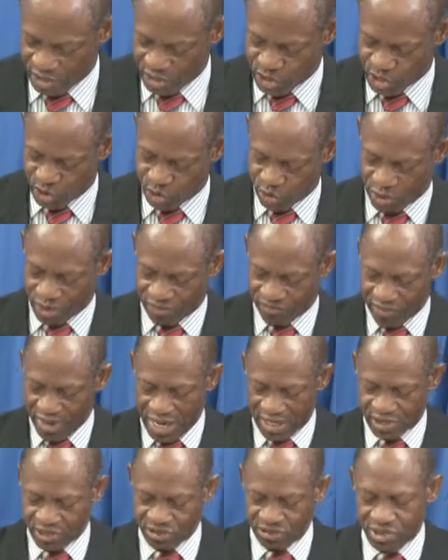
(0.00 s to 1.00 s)
issue
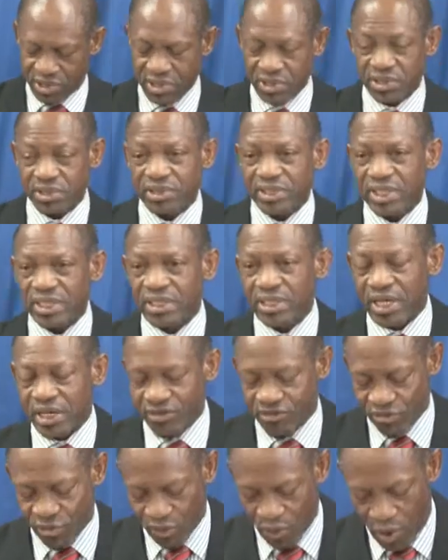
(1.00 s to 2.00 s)
advisories telling
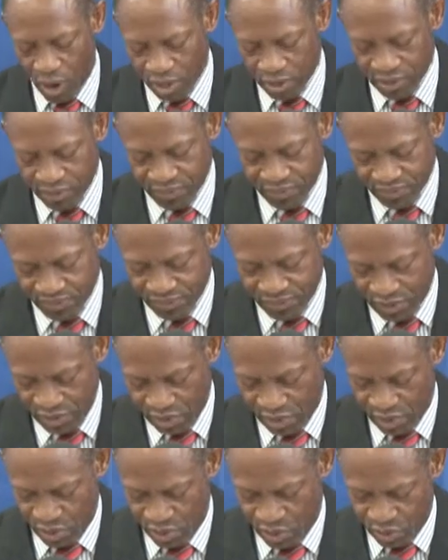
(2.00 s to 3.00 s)
everyone
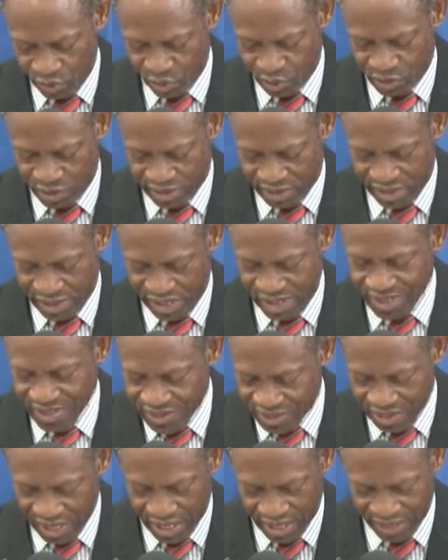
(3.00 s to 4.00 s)
to stay
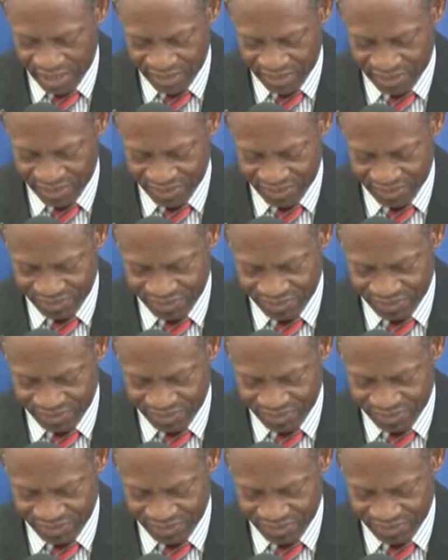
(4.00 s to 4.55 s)
inside.